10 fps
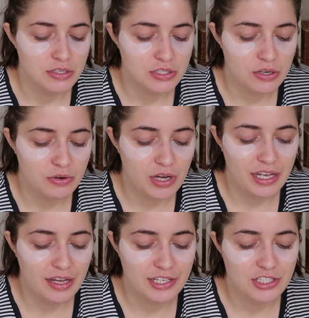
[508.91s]
So
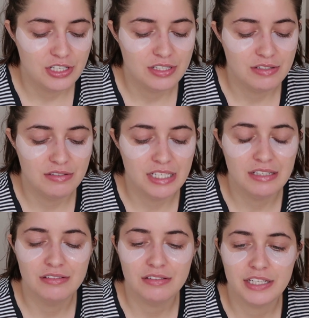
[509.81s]
I just
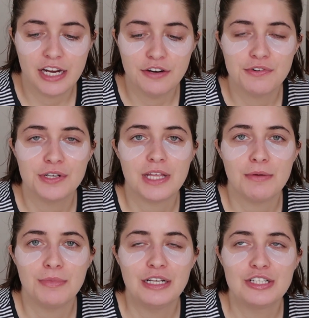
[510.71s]
didn't care for it
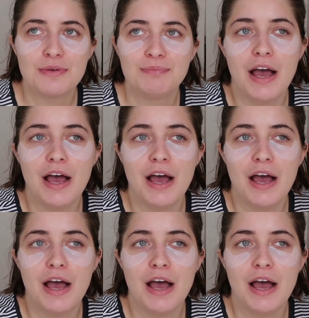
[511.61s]
that much.